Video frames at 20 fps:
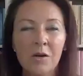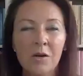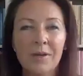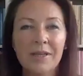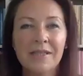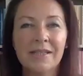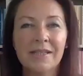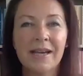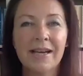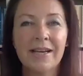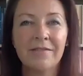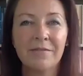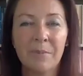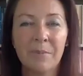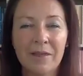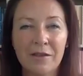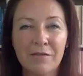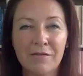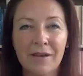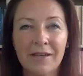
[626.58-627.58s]
always say
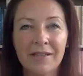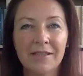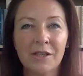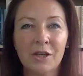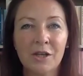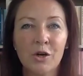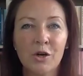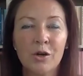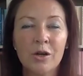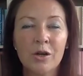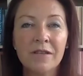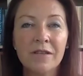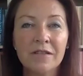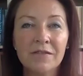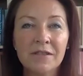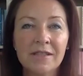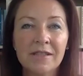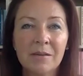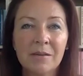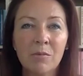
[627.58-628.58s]
about the Vasco, if it's
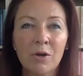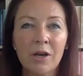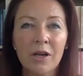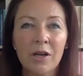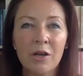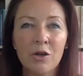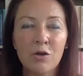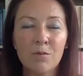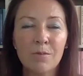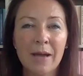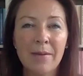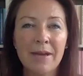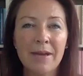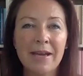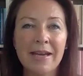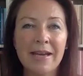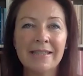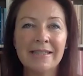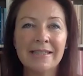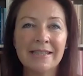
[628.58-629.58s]
for somebody who
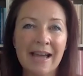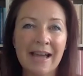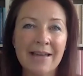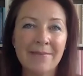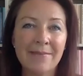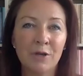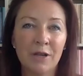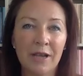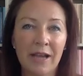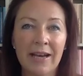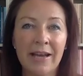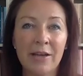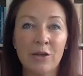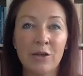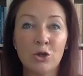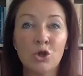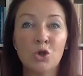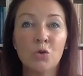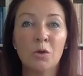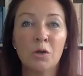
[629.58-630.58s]
maybe isn't able to get out
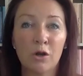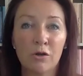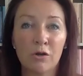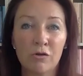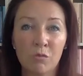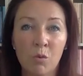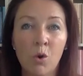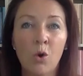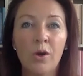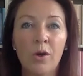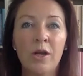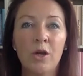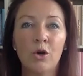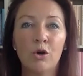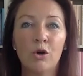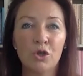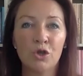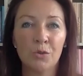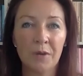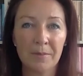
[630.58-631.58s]
and do a lot of walking
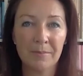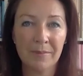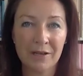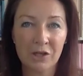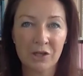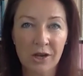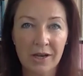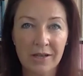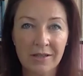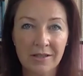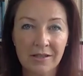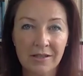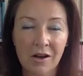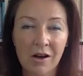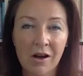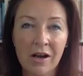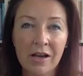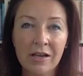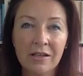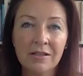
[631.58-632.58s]
or doing much
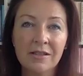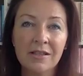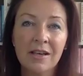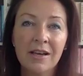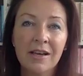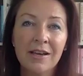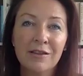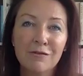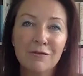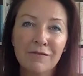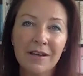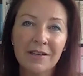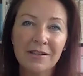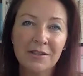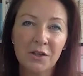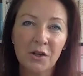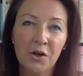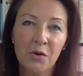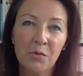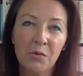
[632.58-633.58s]
exercise, the
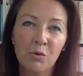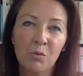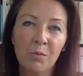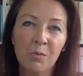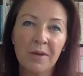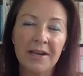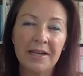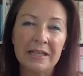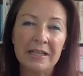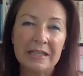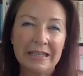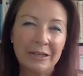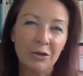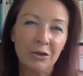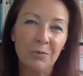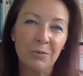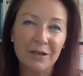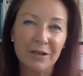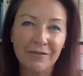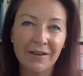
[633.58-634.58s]
Vasco will be a
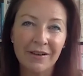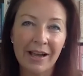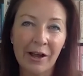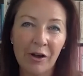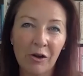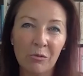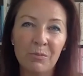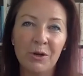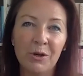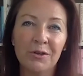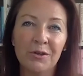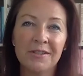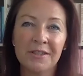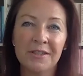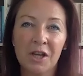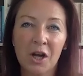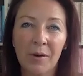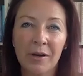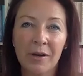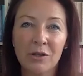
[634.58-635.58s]
little bit of a help because
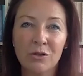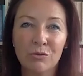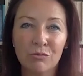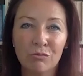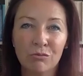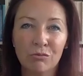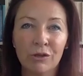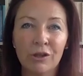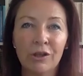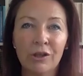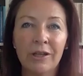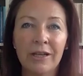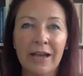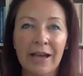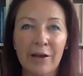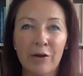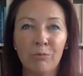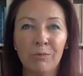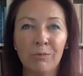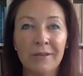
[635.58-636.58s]
it's going to really
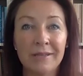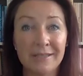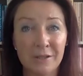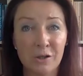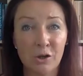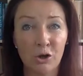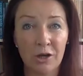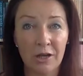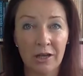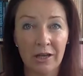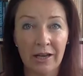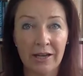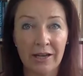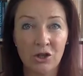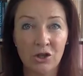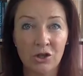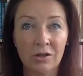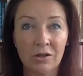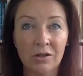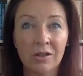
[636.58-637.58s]
help that
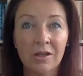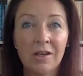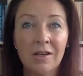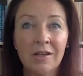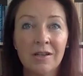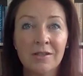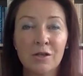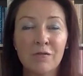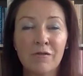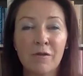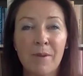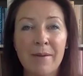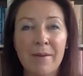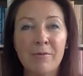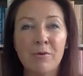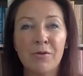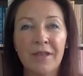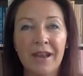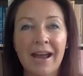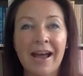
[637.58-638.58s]
circulation. So for
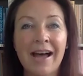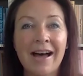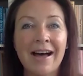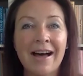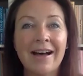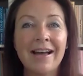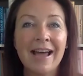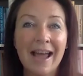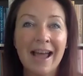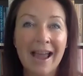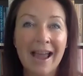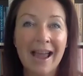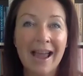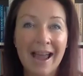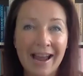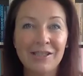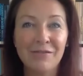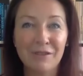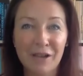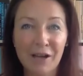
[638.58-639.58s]
people that are
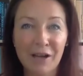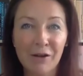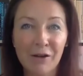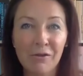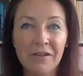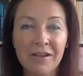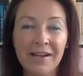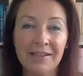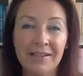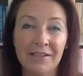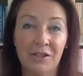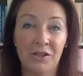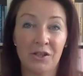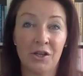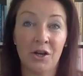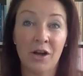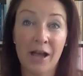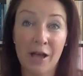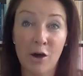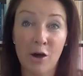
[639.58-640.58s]
active and healthy, it's
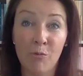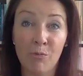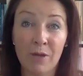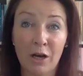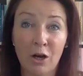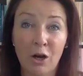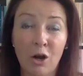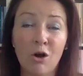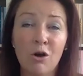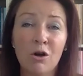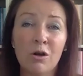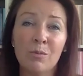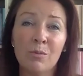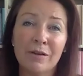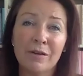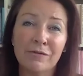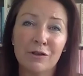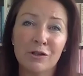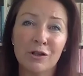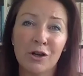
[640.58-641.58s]
just going to help that
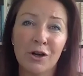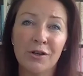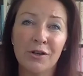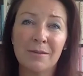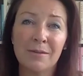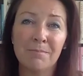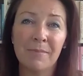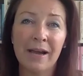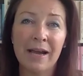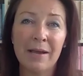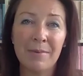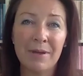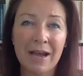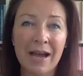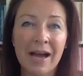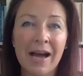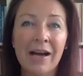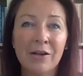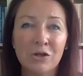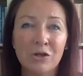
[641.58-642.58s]
along. But for those that
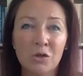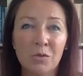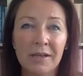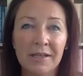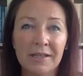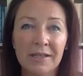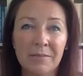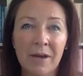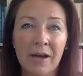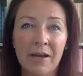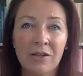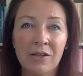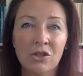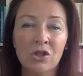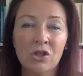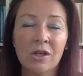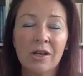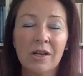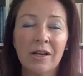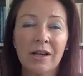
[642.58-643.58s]
maybe aren't doing as
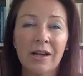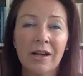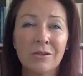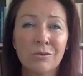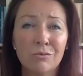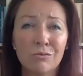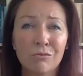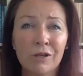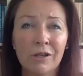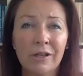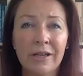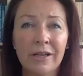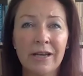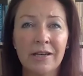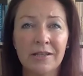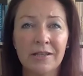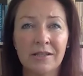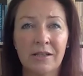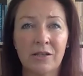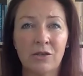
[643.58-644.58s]
much, it's really
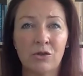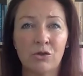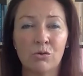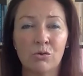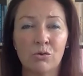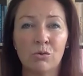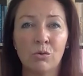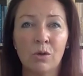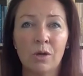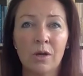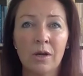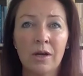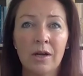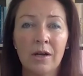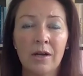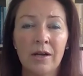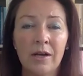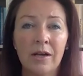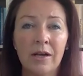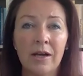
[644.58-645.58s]
an essential
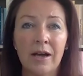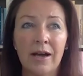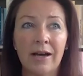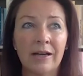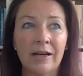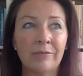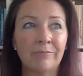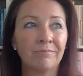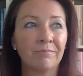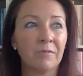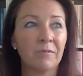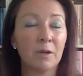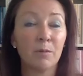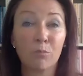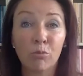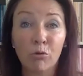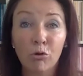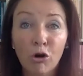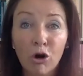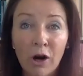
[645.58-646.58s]

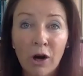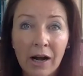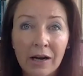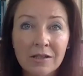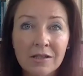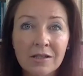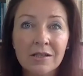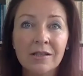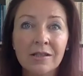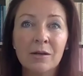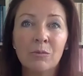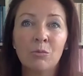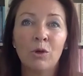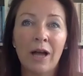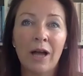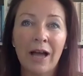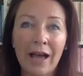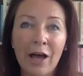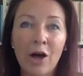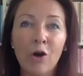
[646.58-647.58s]
product that will
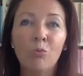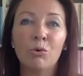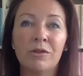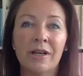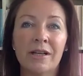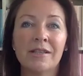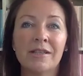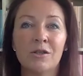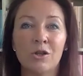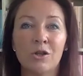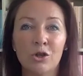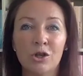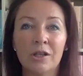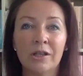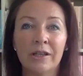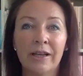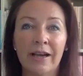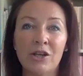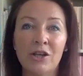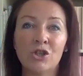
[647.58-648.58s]
help with that
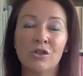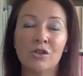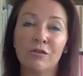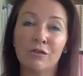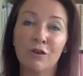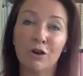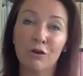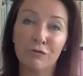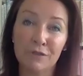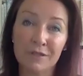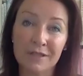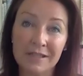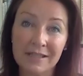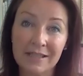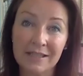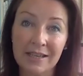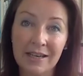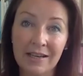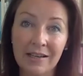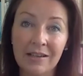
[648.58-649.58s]
circulation of the
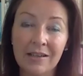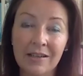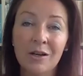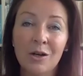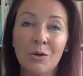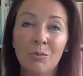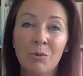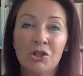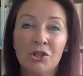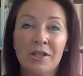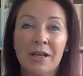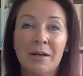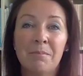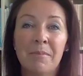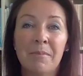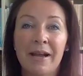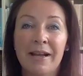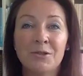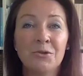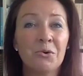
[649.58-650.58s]
skin, which then
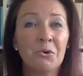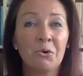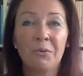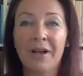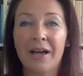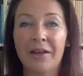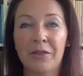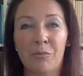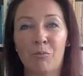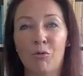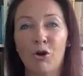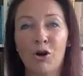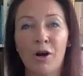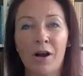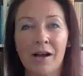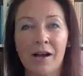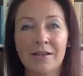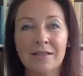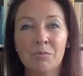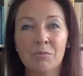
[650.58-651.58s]
means all the other
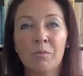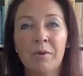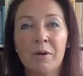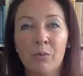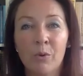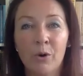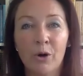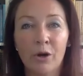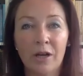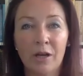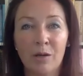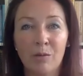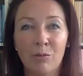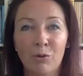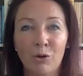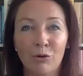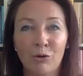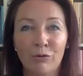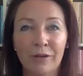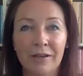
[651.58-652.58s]
products will be working
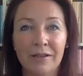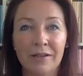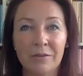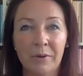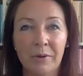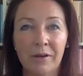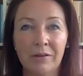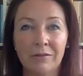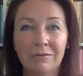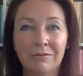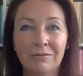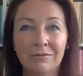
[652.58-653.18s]
beautifully as well.